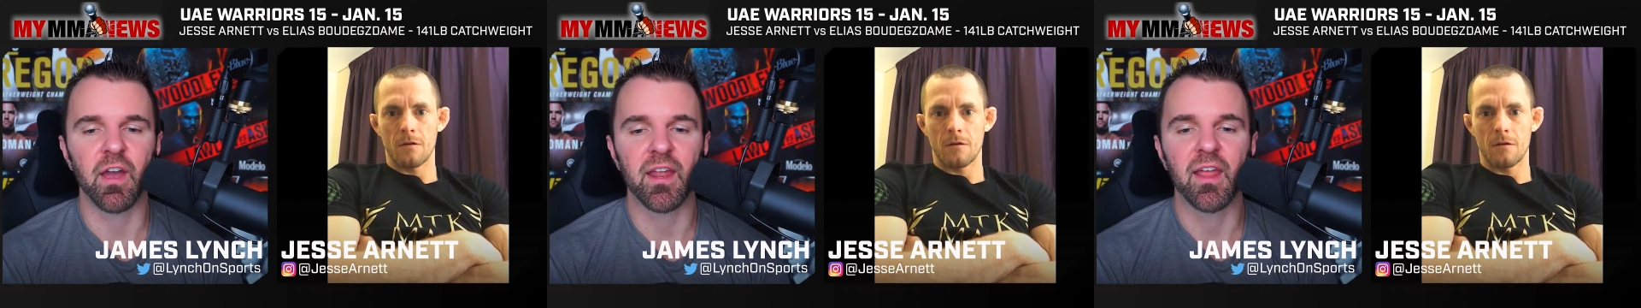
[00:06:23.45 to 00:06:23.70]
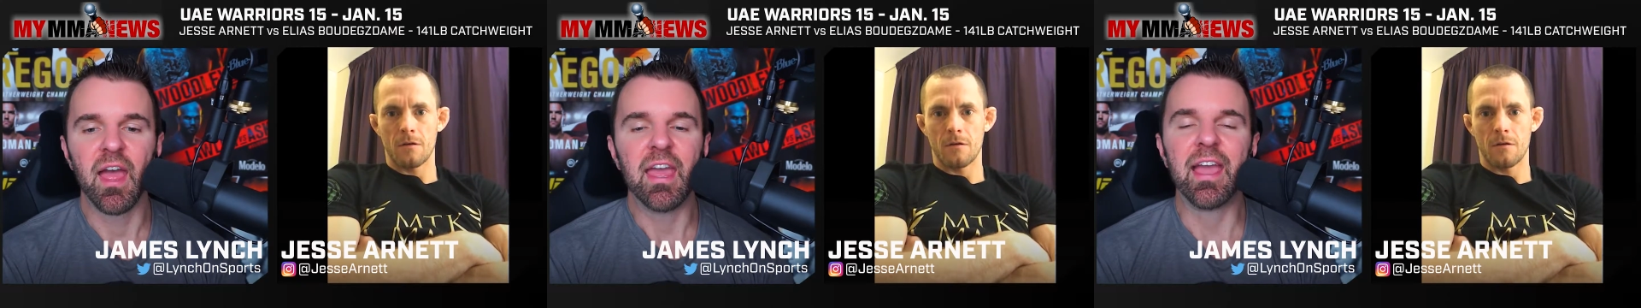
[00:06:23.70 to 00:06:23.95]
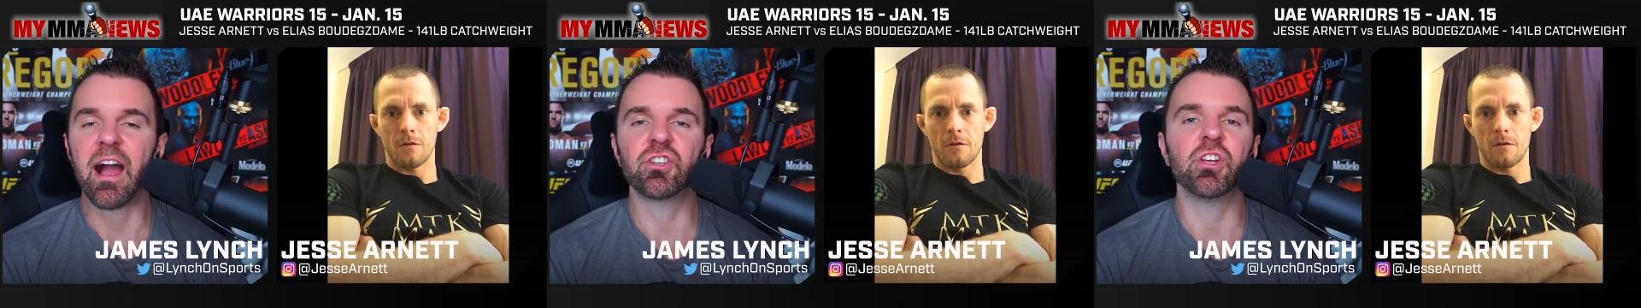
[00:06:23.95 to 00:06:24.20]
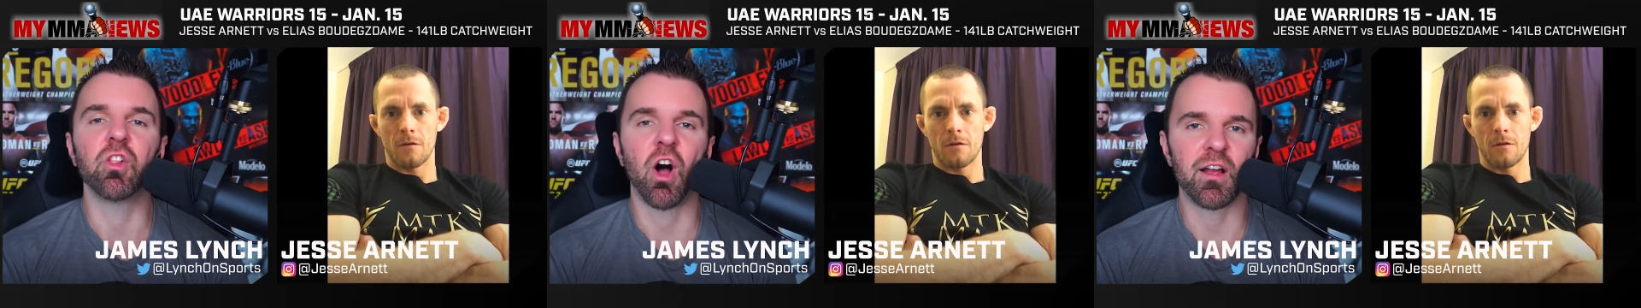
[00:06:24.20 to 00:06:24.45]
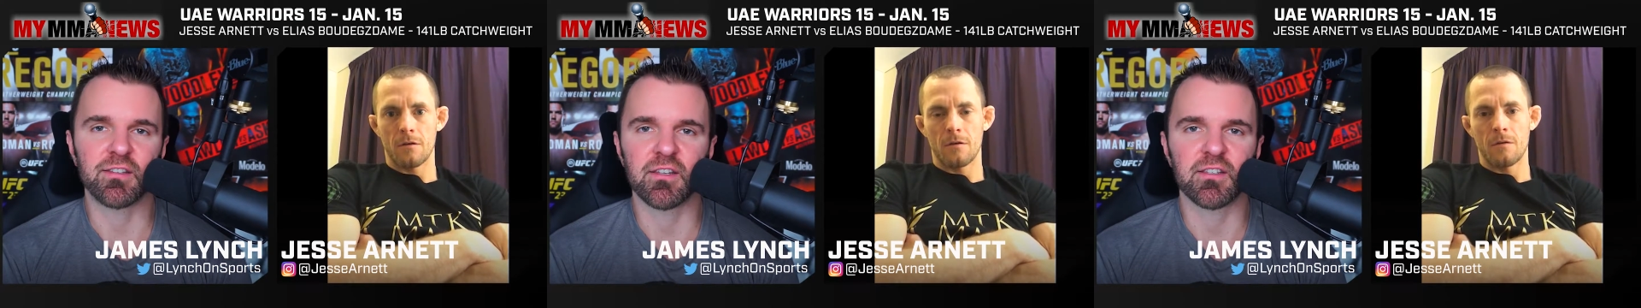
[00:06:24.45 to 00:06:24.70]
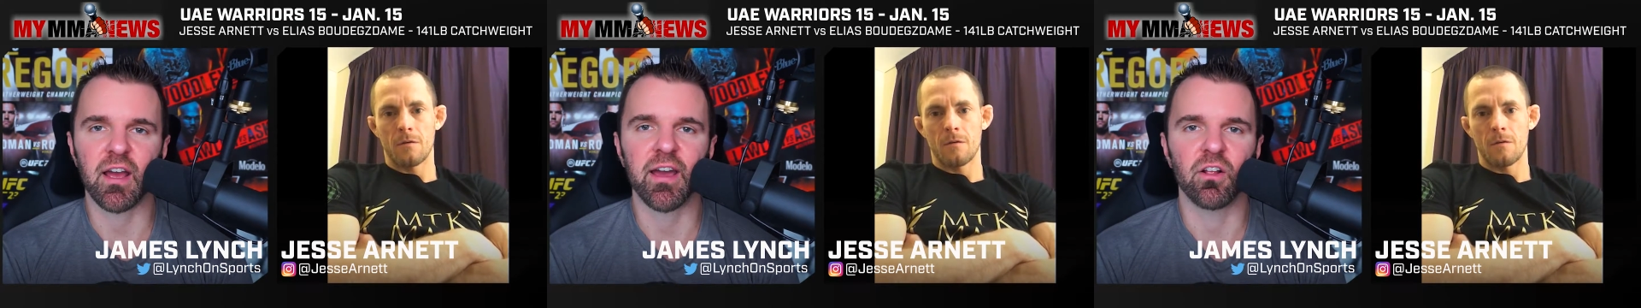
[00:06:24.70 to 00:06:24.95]
Speaker 1: vet. He actually lost his
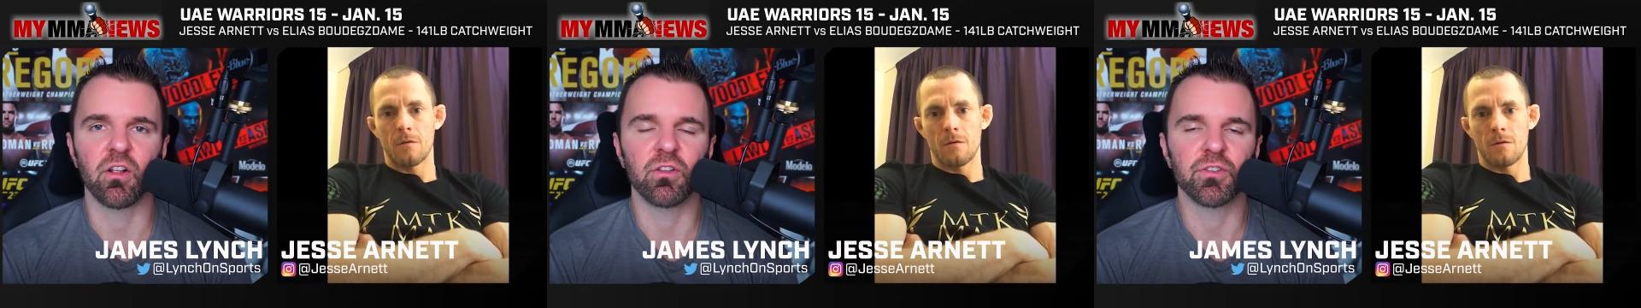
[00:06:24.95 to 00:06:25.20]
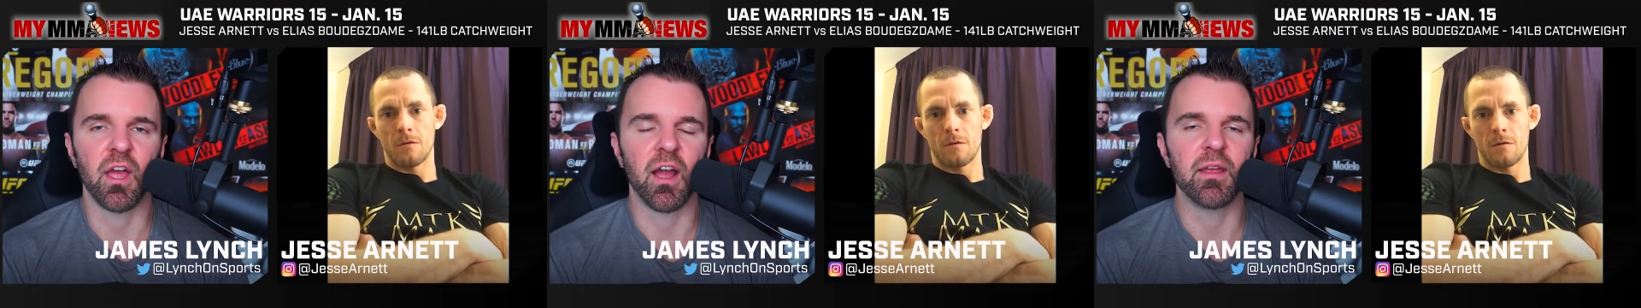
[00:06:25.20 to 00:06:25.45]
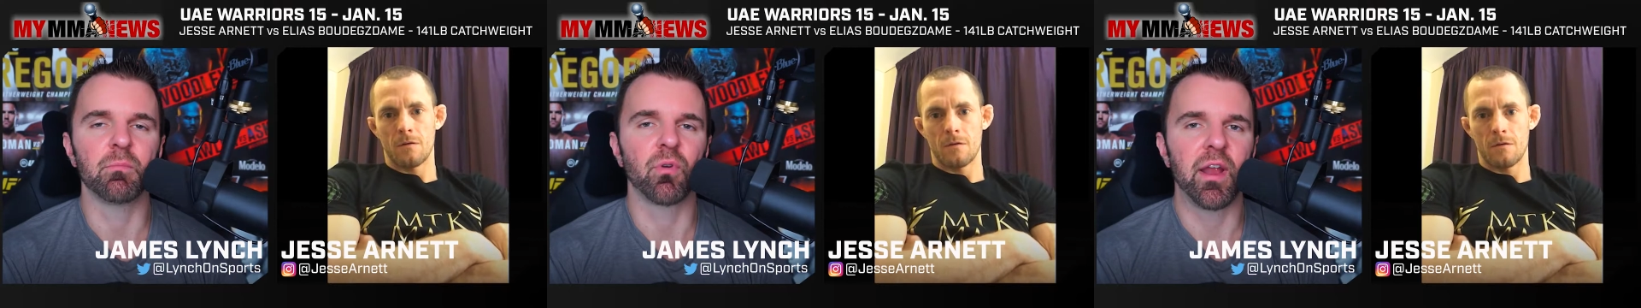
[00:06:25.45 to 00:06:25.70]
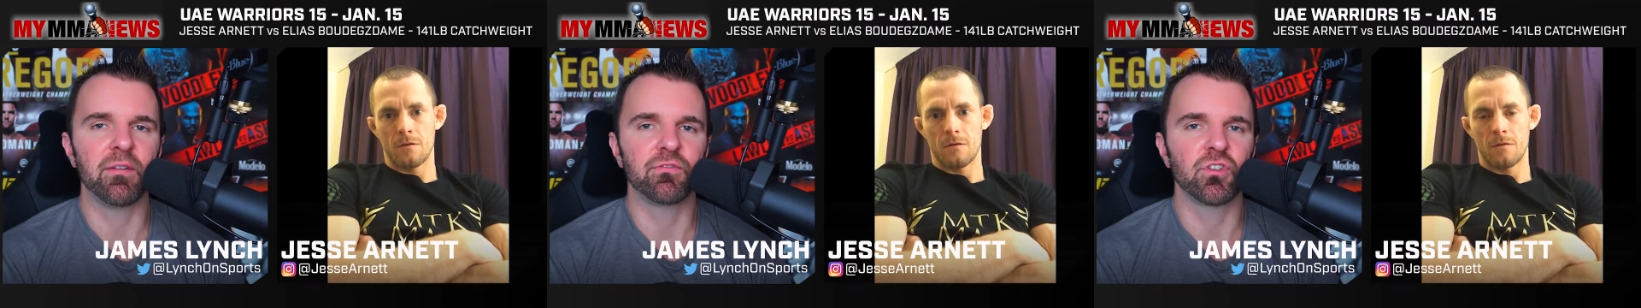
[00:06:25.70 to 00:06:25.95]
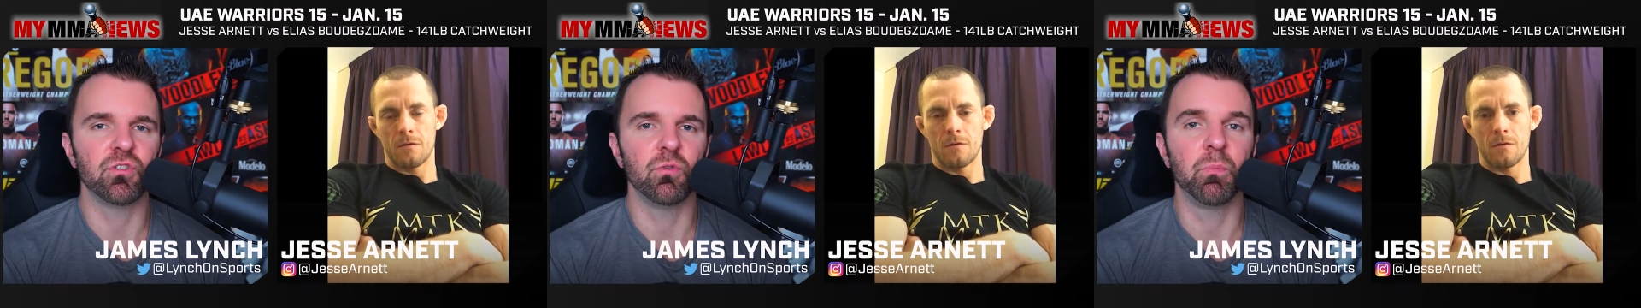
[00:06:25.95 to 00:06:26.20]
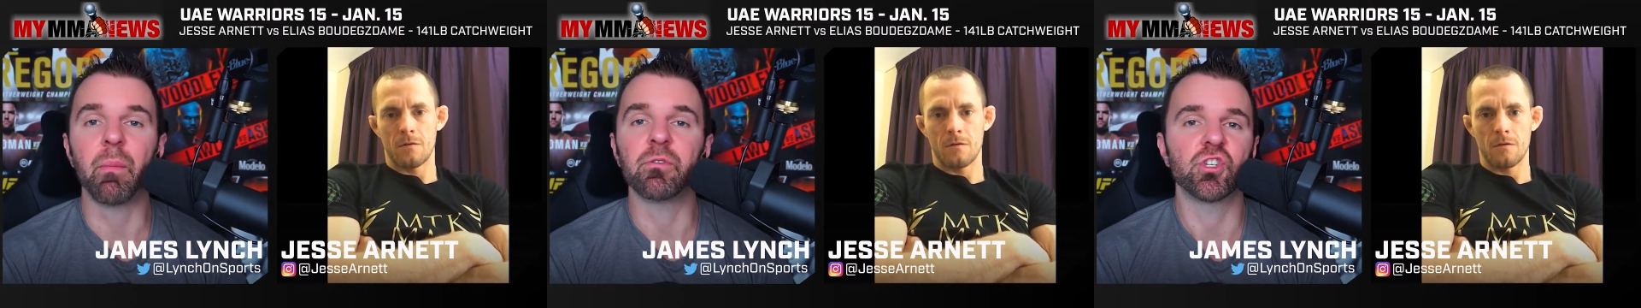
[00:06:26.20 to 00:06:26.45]
title uh, in Brave to
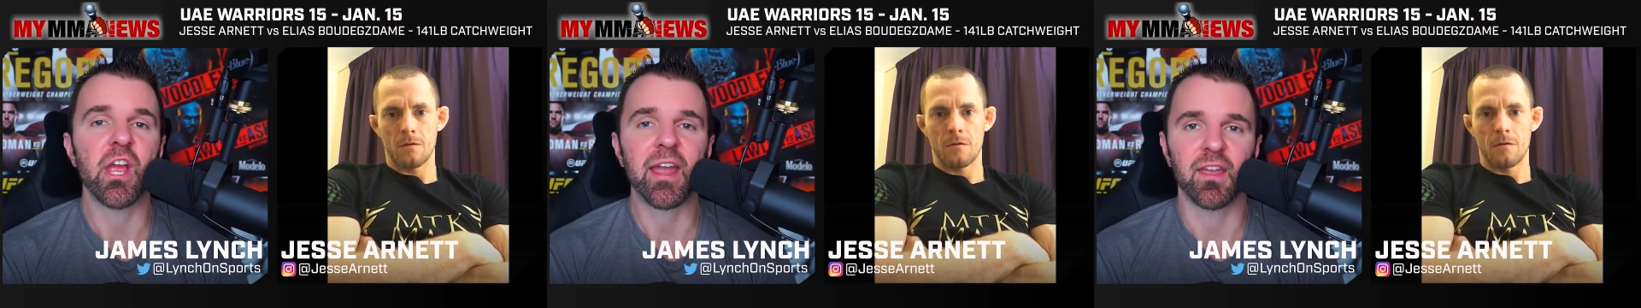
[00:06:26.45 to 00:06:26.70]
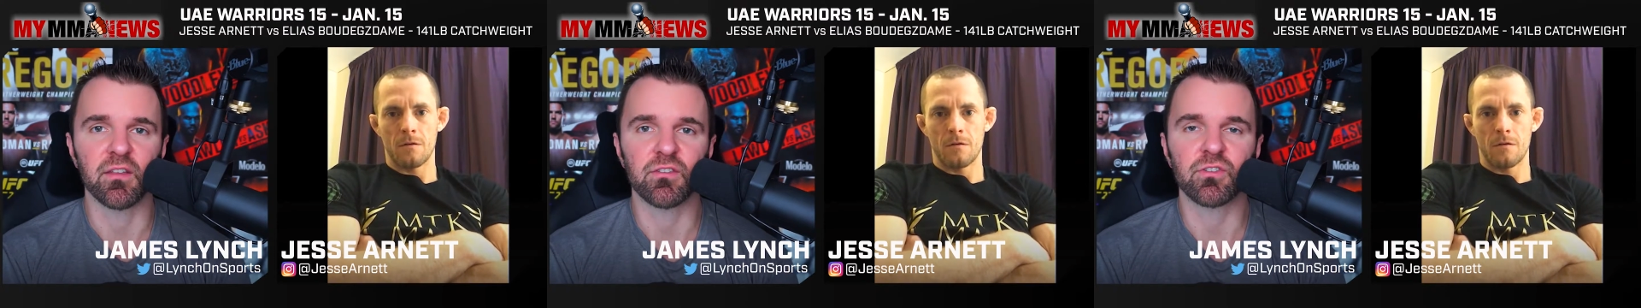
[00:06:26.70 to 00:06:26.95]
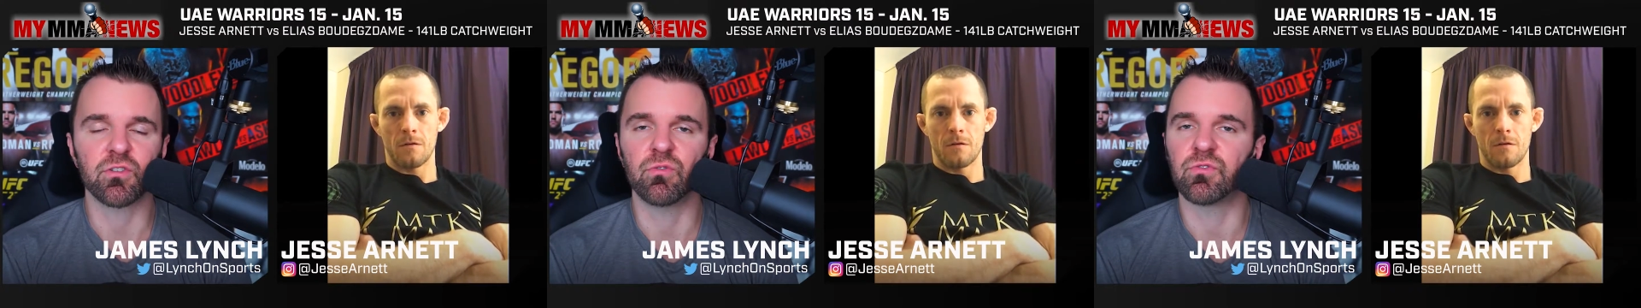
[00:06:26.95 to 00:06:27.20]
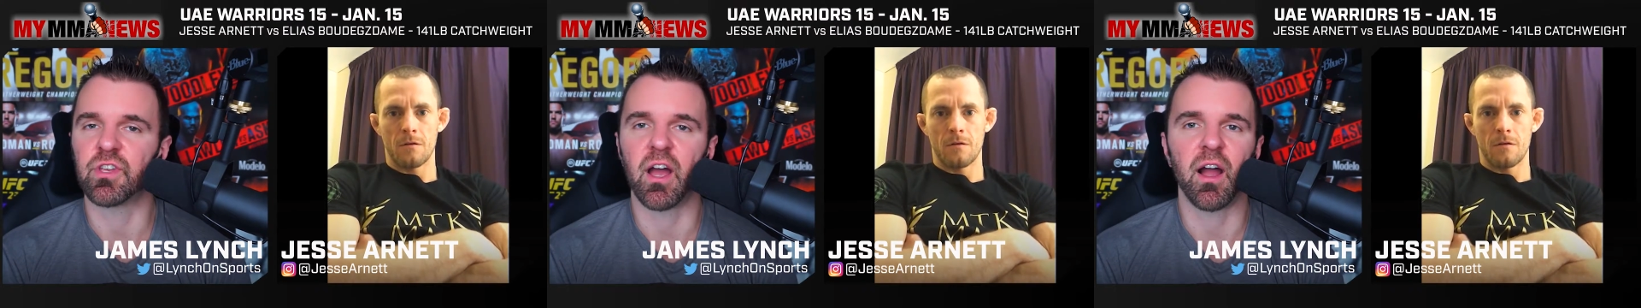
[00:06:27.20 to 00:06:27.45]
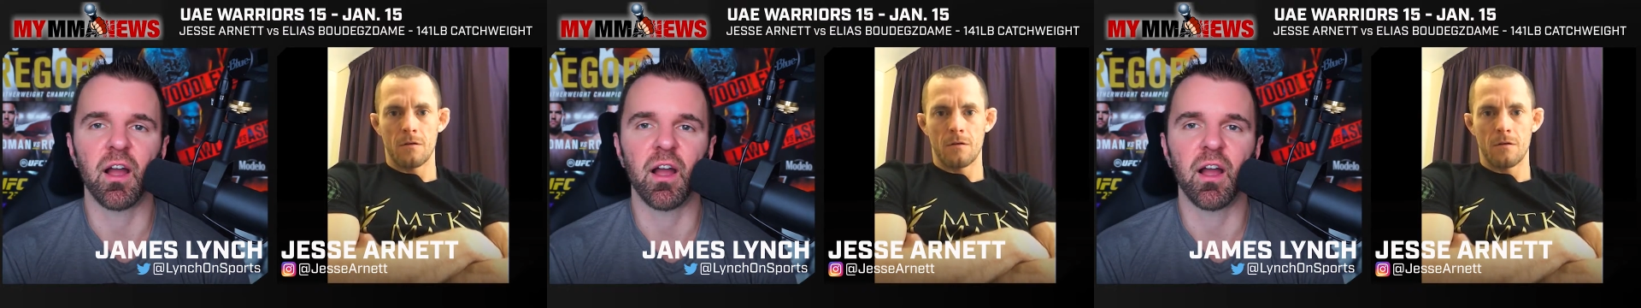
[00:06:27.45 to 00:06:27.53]
Bubba Jenkins, who's uh,